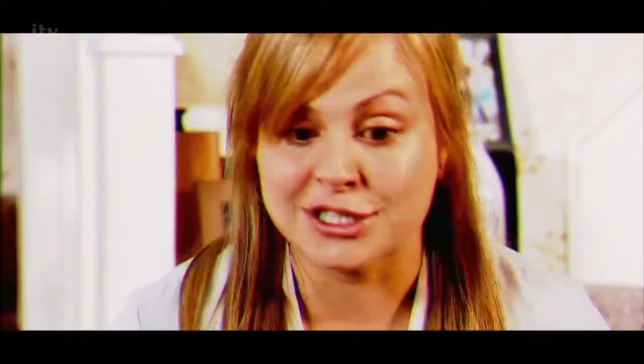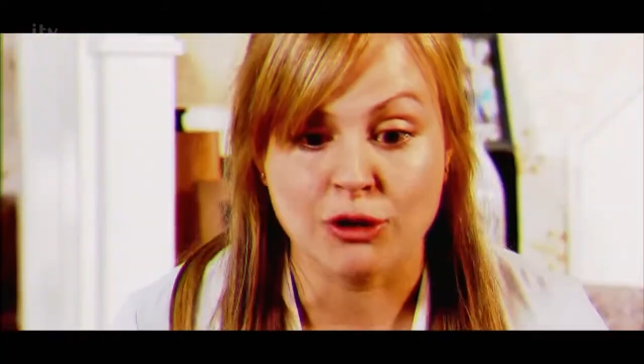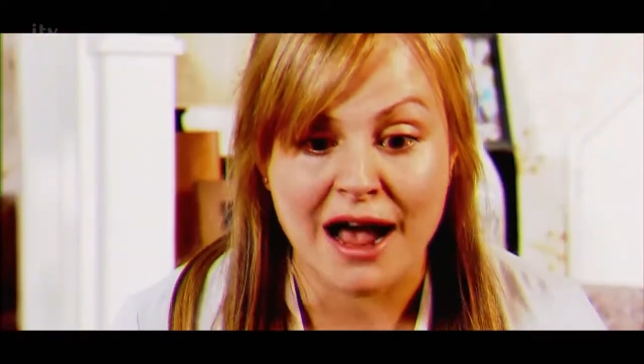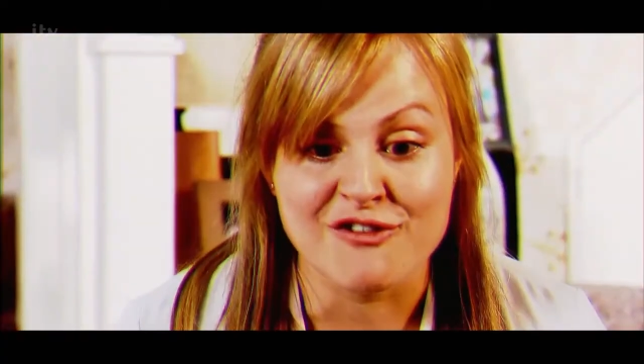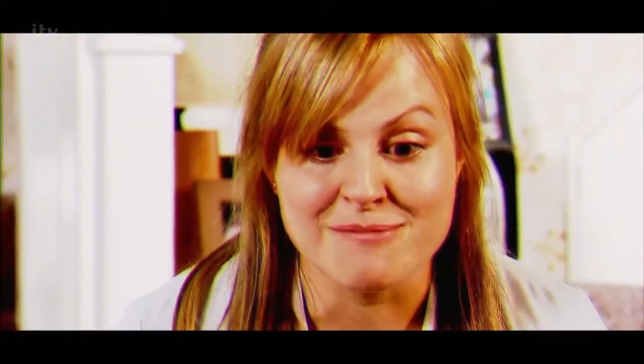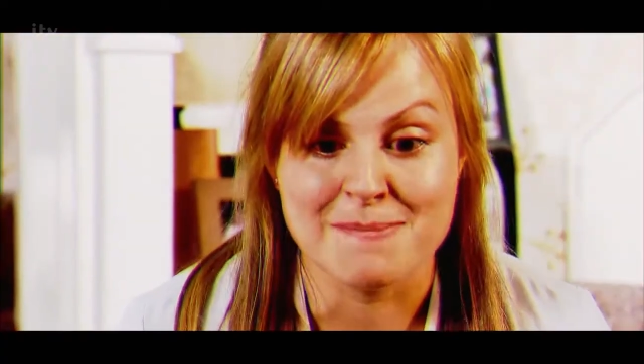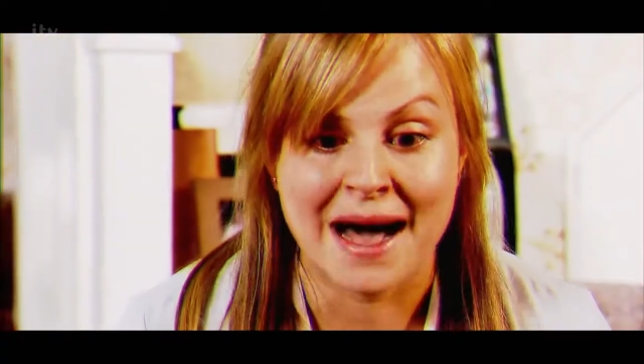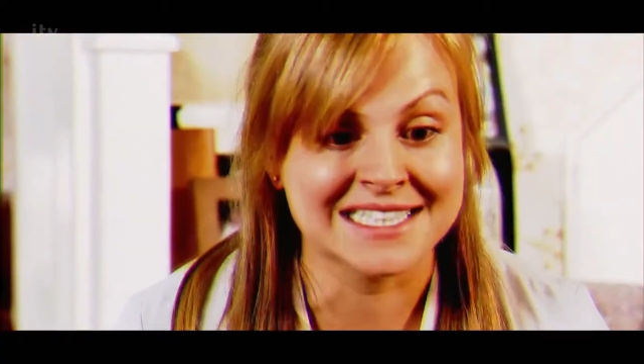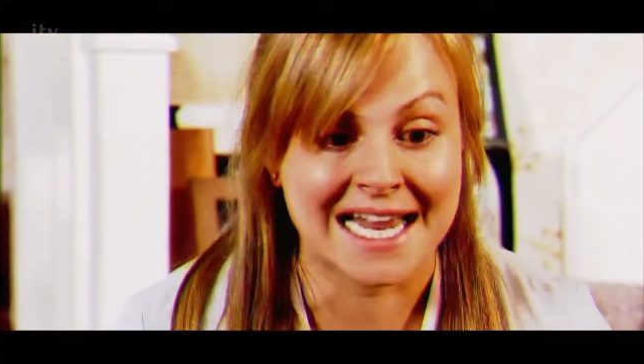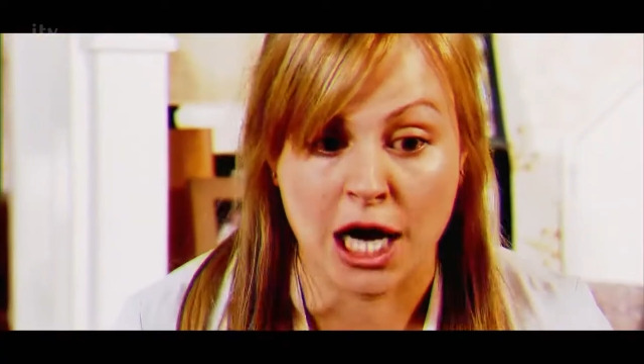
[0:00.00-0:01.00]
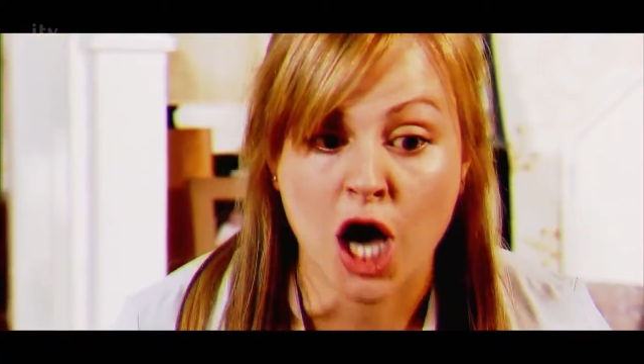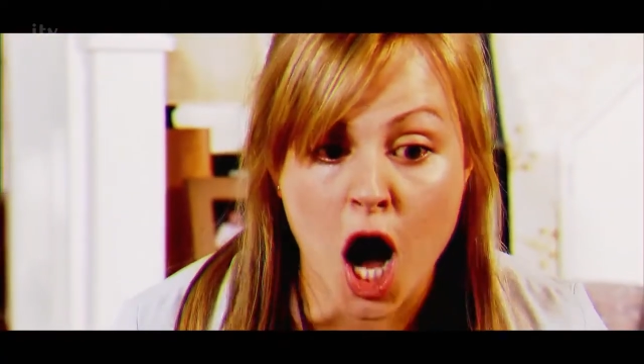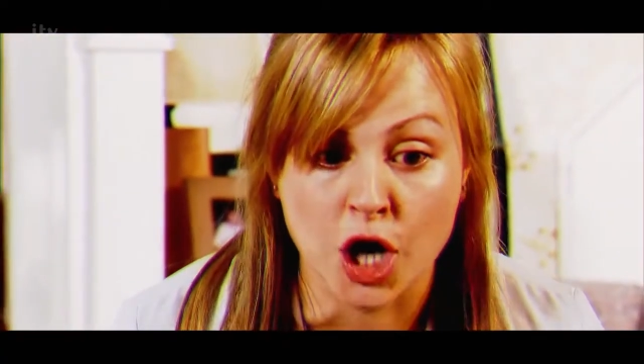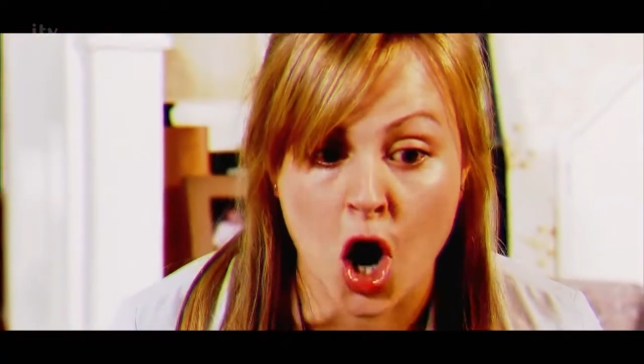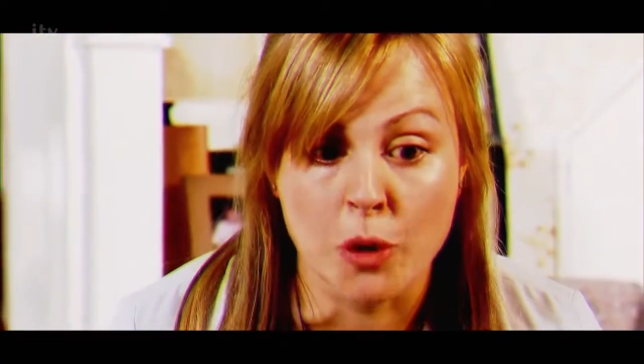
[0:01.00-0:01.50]
he's driving me mad, and I
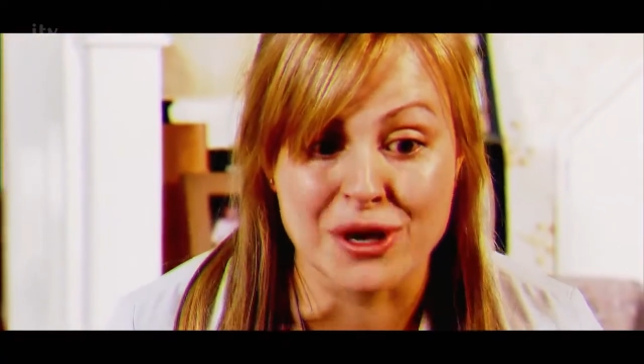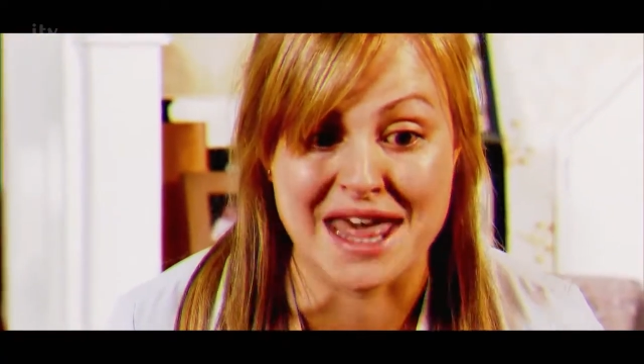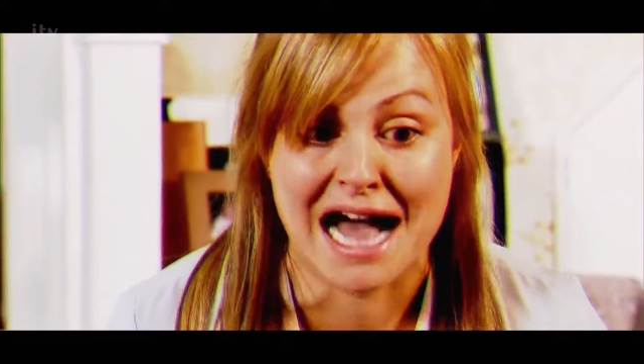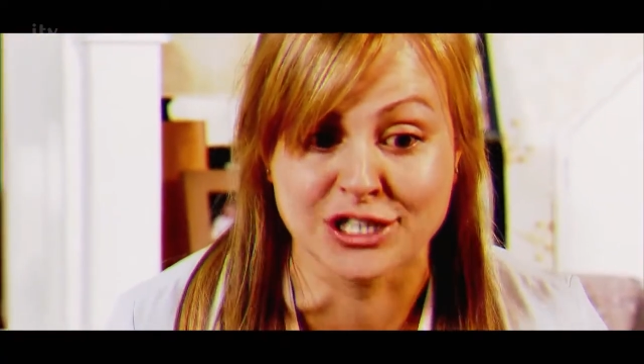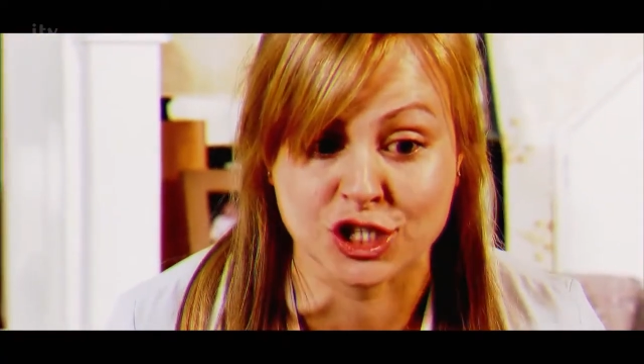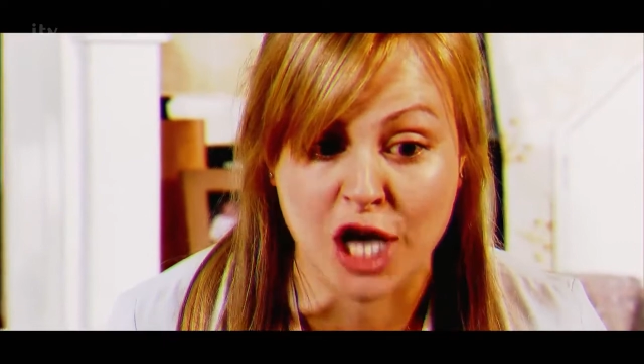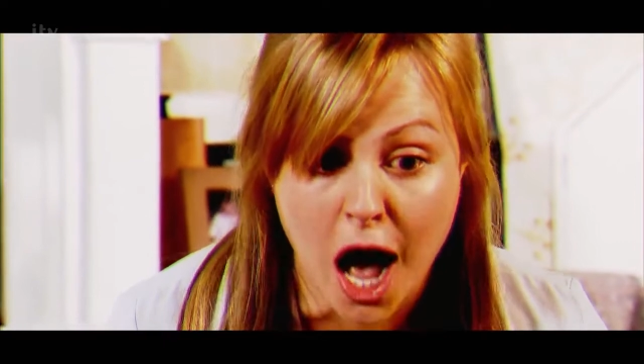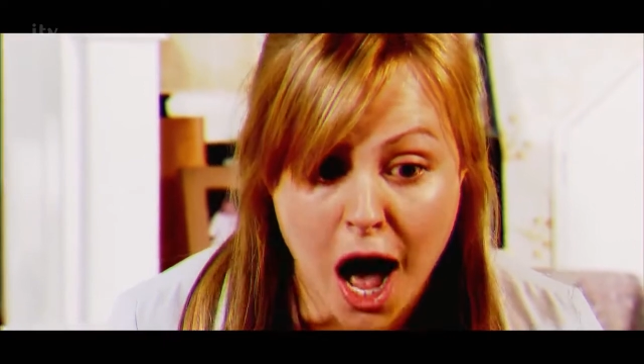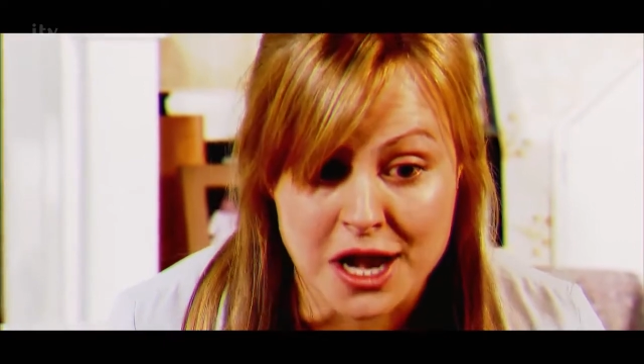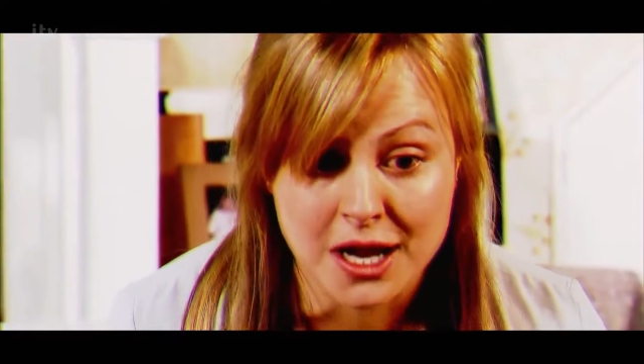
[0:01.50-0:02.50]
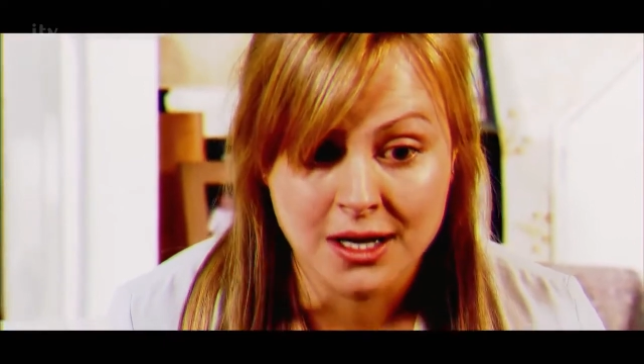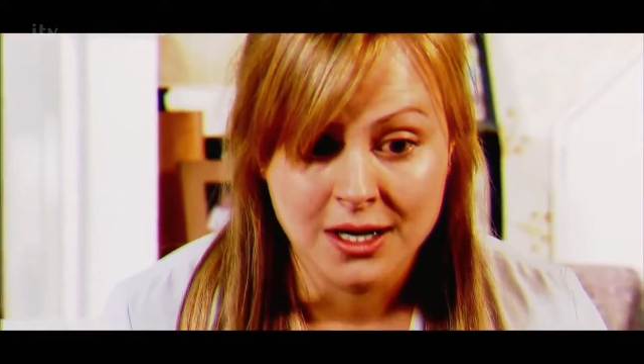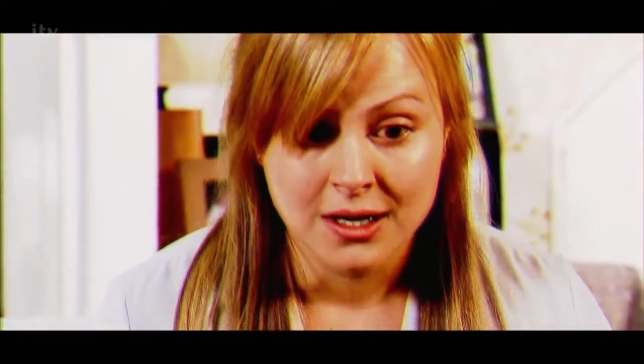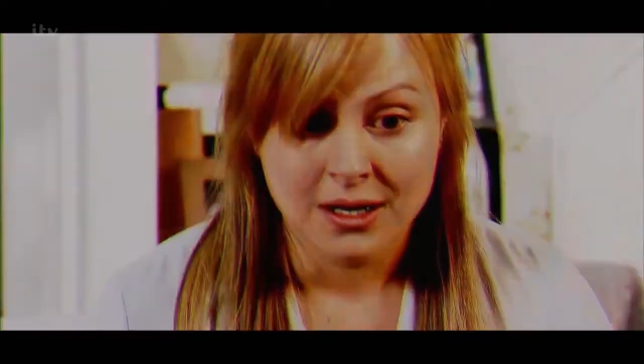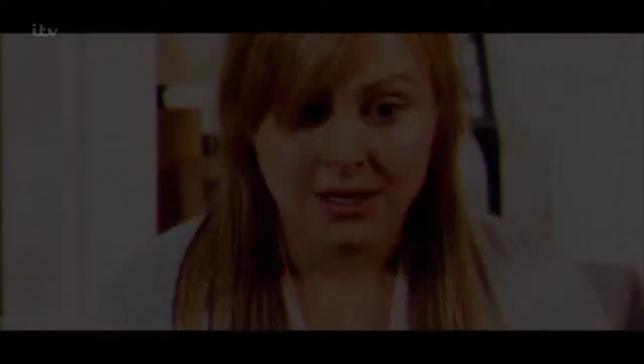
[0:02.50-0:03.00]
can't cope with it. I just can't.
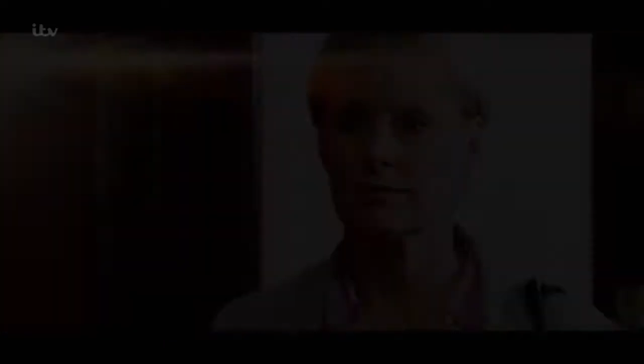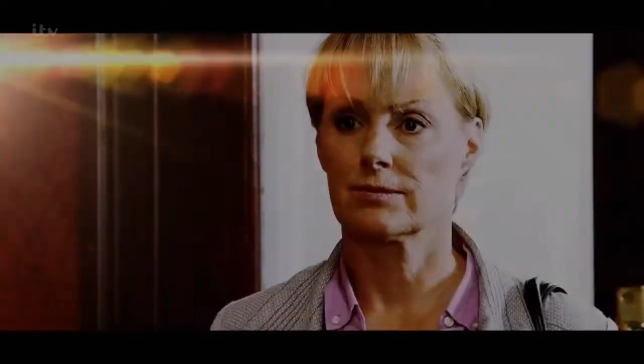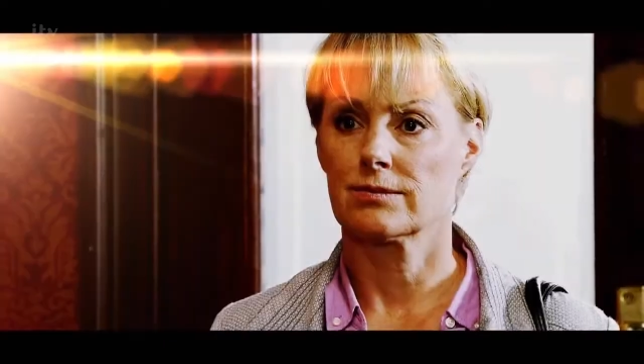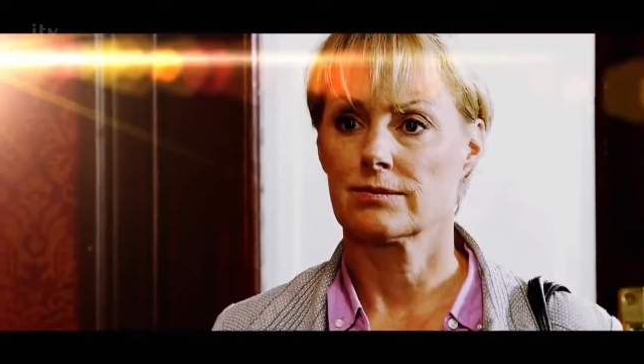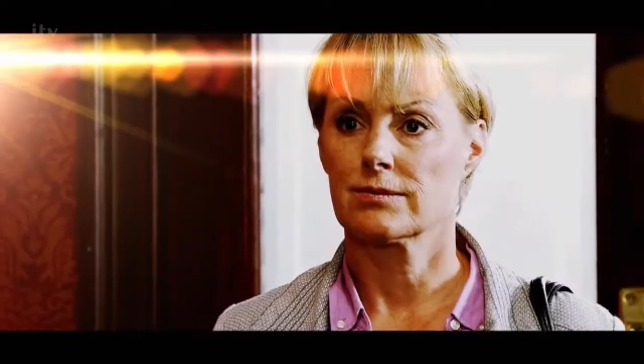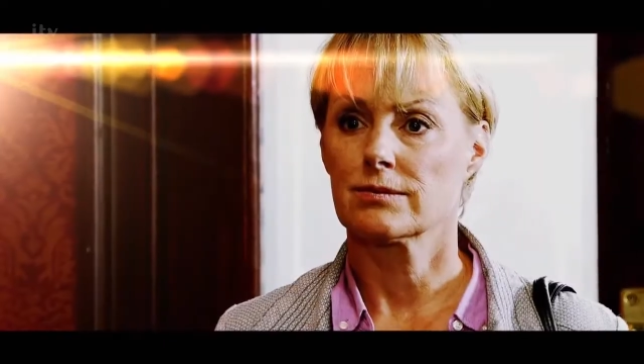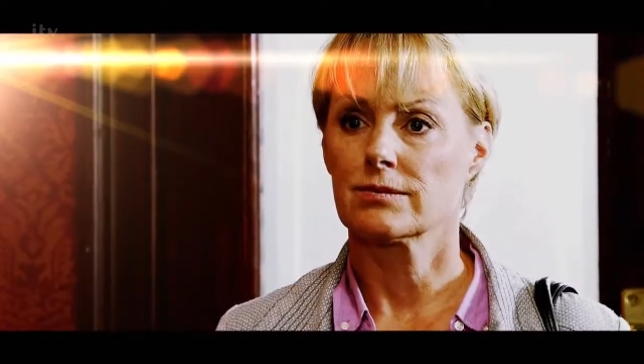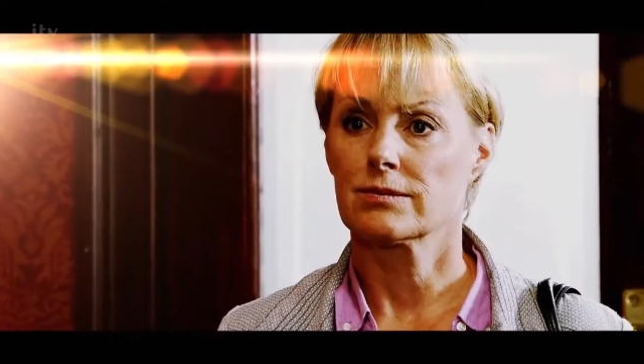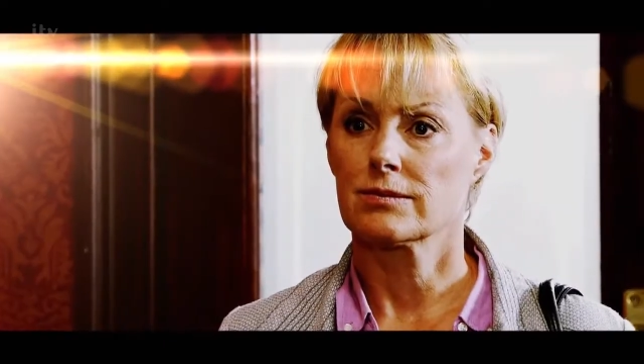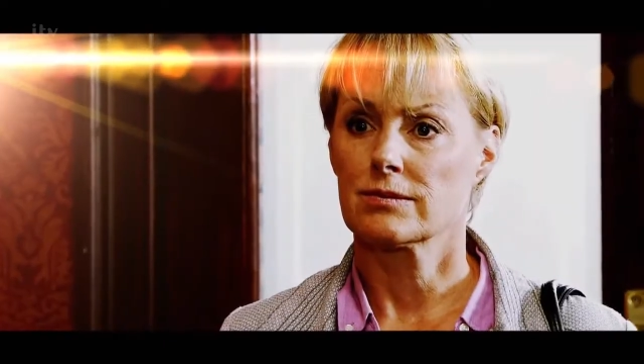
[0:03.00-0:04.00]
Can't you get it into your thick